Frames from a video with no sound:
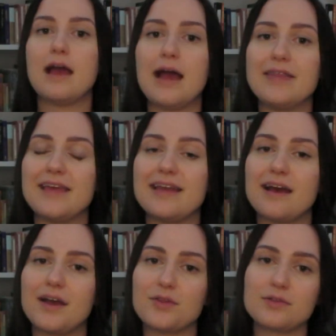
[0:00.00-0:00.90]
And then
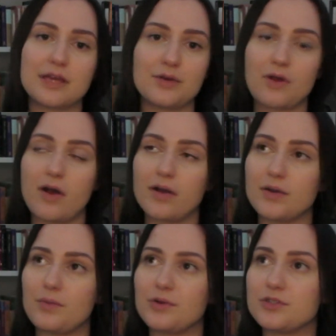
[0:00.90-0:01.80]
either later on
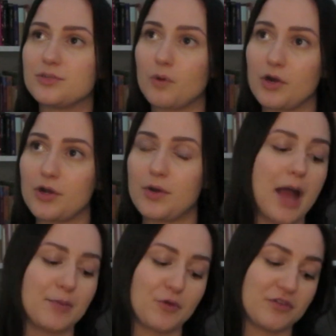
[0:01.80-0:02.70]
or tomorrow,
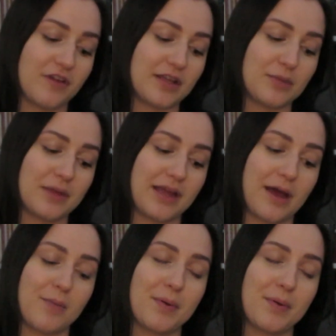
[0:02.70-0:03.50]
I'm going to finally pick up